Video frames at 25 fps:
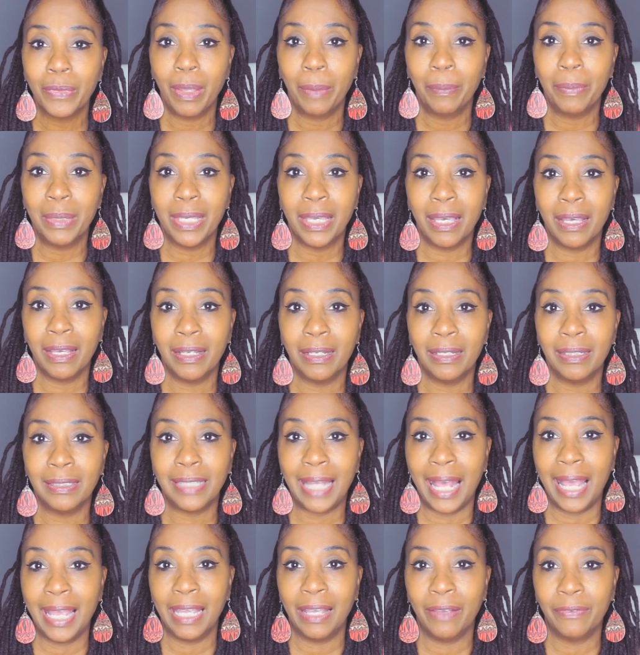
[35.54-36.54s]
because
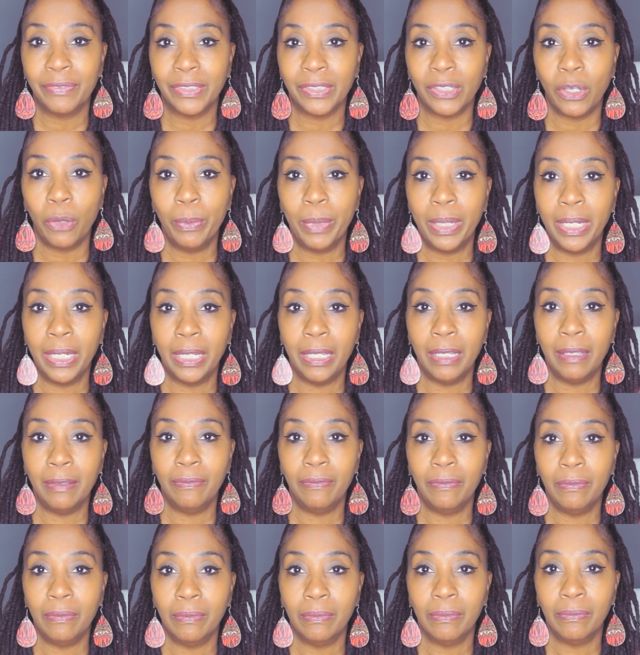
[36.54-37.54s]
I have so many
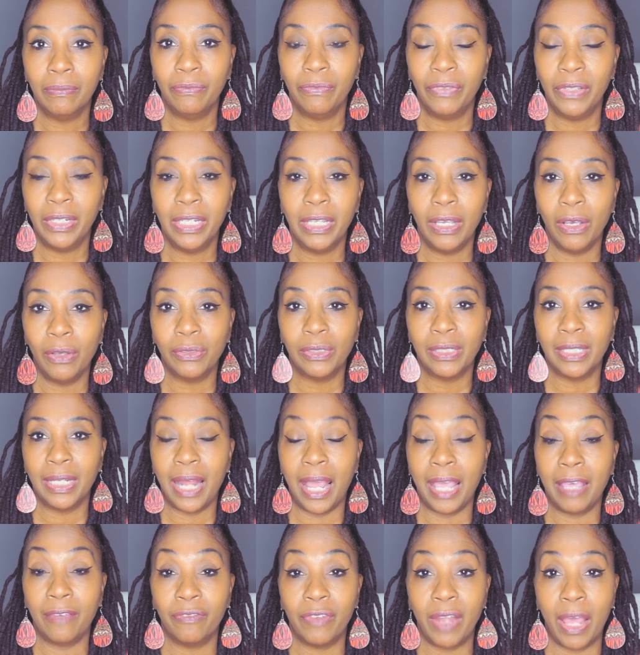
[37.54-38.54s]
videos that
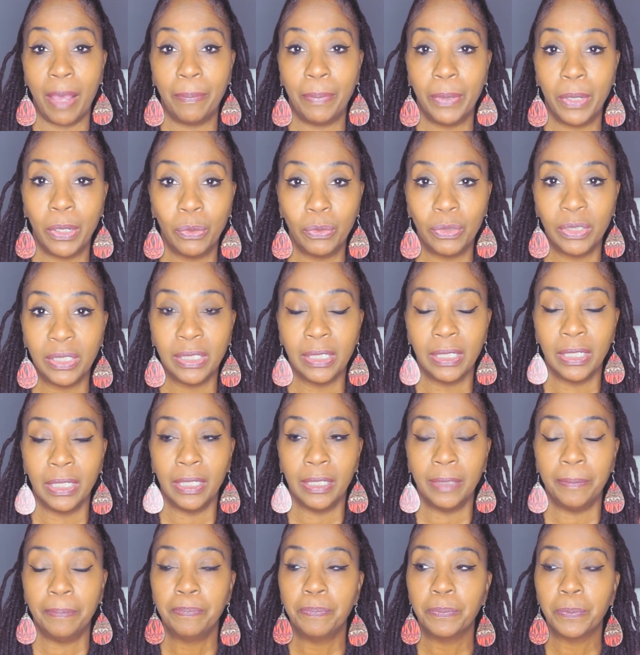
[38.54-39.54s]
I have not
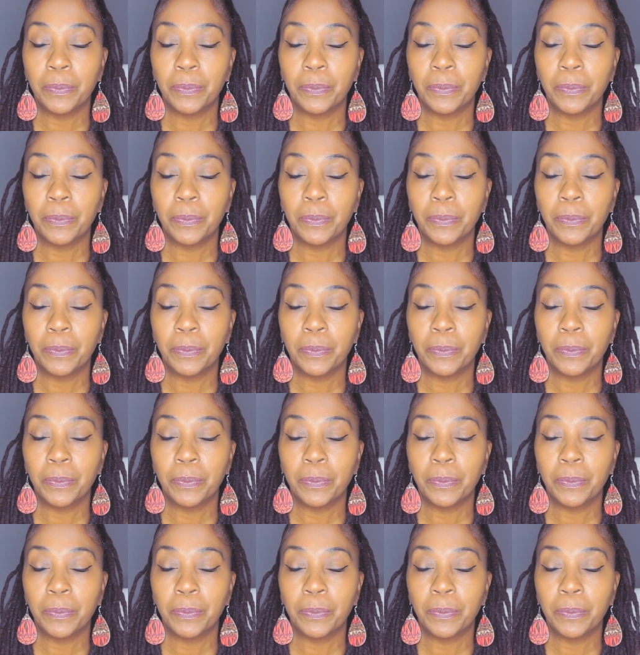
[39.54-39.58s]
posted.